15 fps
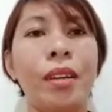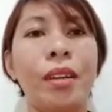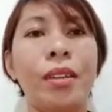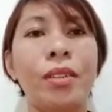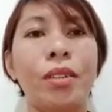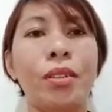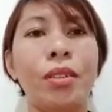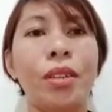
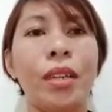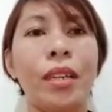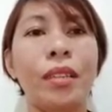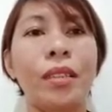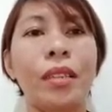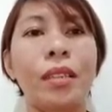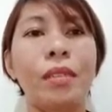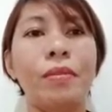So you can
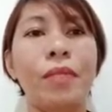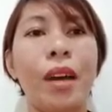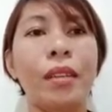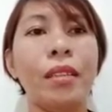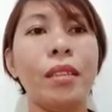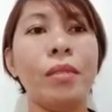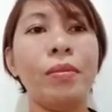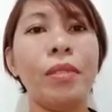see the
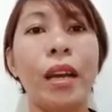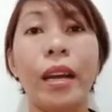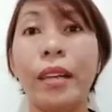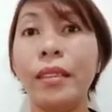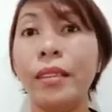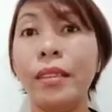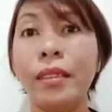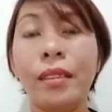vast of
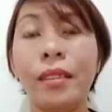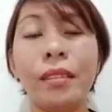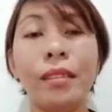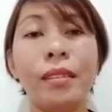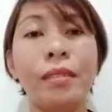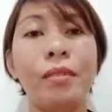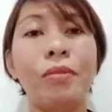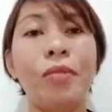land,
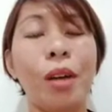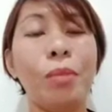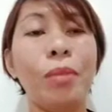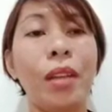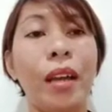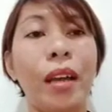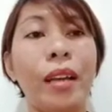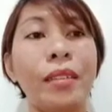
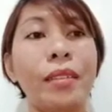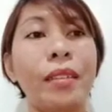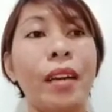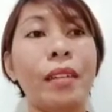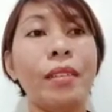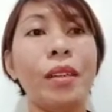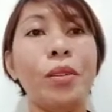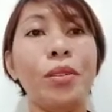farmland,
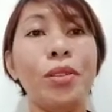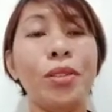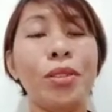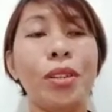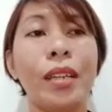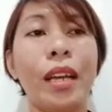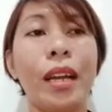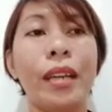
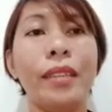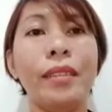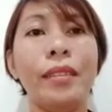agricultural land.